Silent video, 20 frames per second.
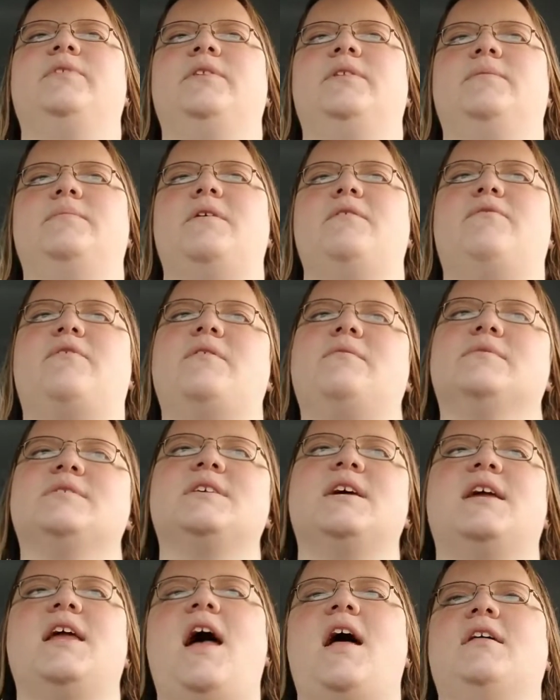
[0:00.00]
My friend was
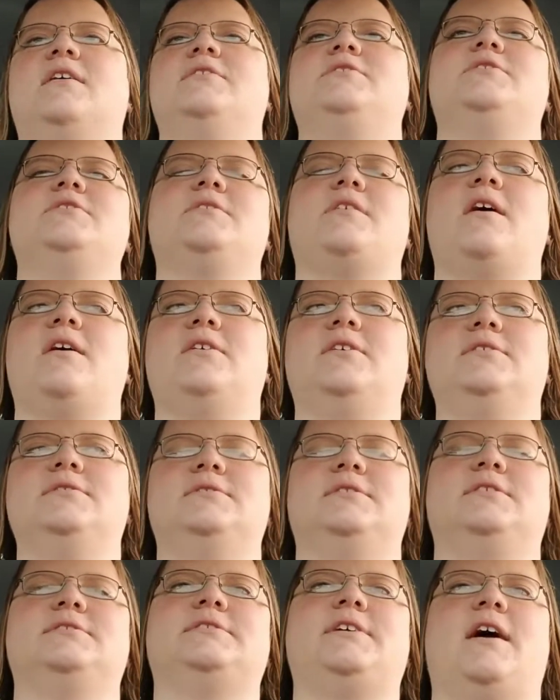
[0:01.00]
like, yeah, let's just go.
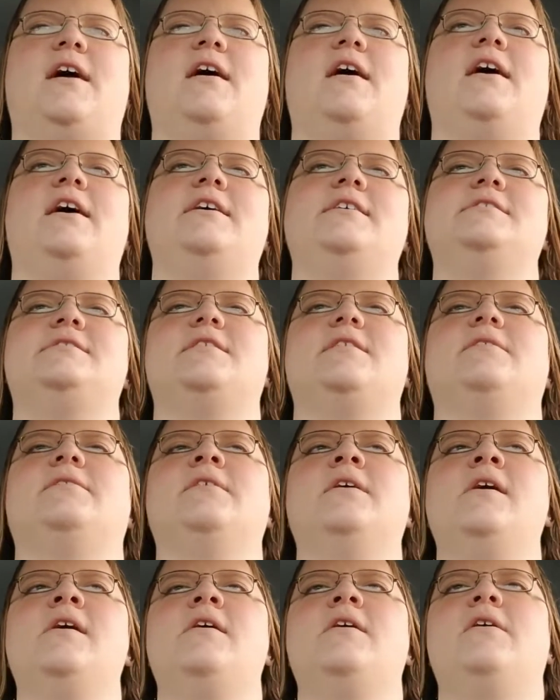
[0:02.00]
And I was like, alright. So
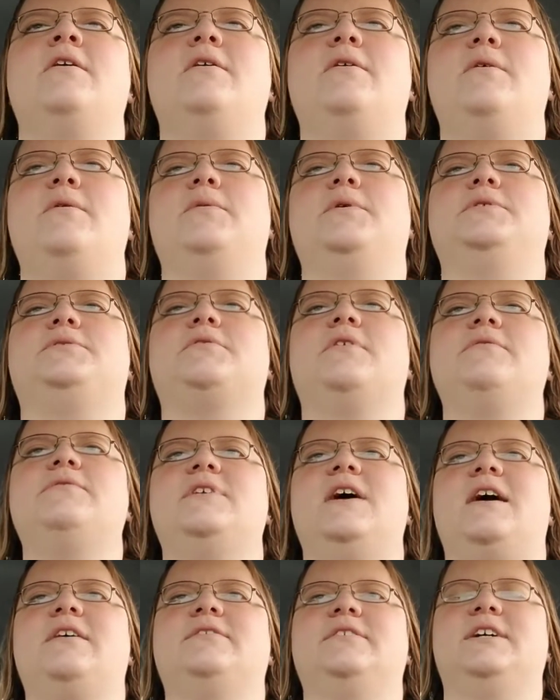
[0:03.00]
we drove
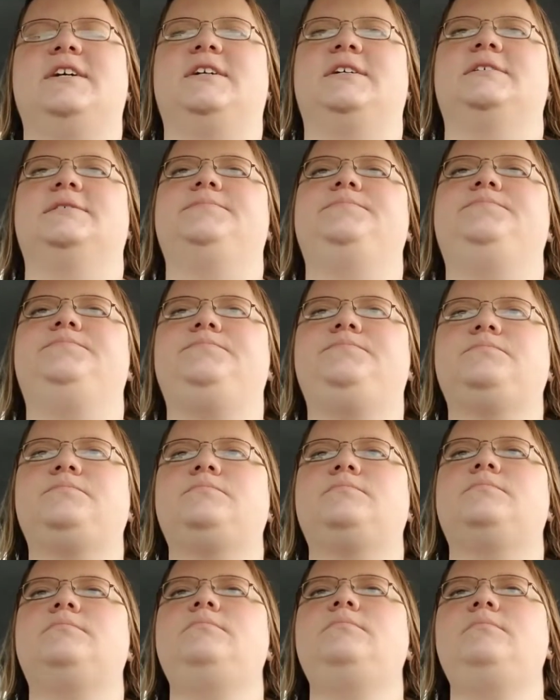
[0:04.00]
down there.
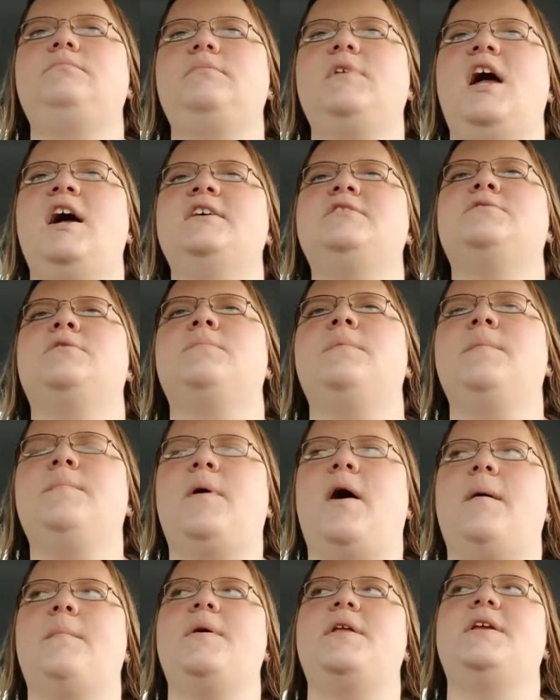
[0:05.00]
I told my
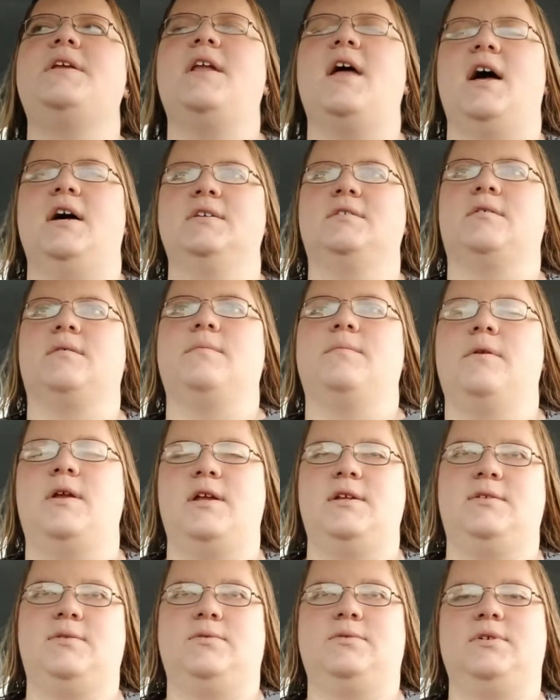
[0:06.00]
mom, I didn't ask her, but
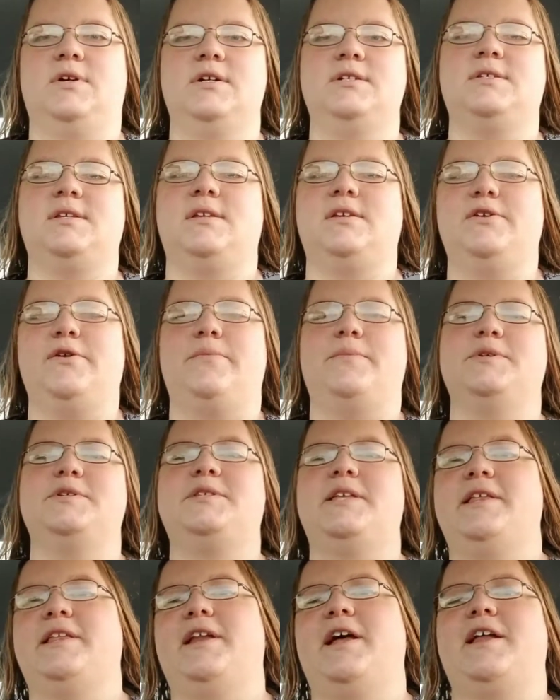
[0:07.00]
I told her, I said, you know, I'm going to
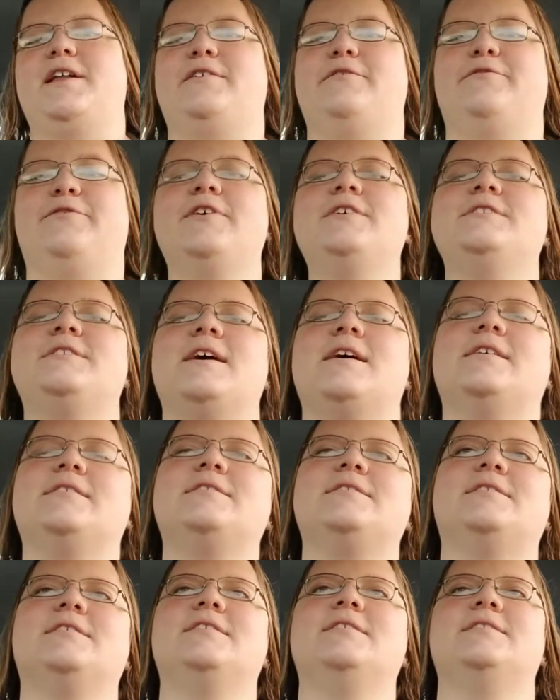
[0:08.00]
stay the night at a friend's
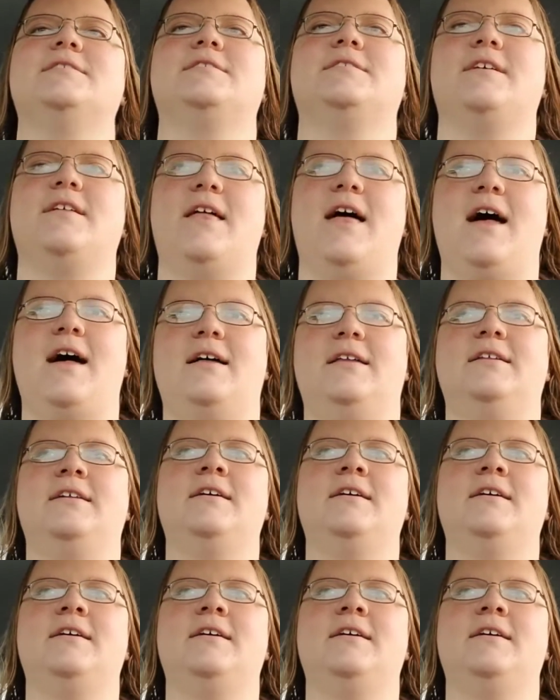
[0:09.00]
house so that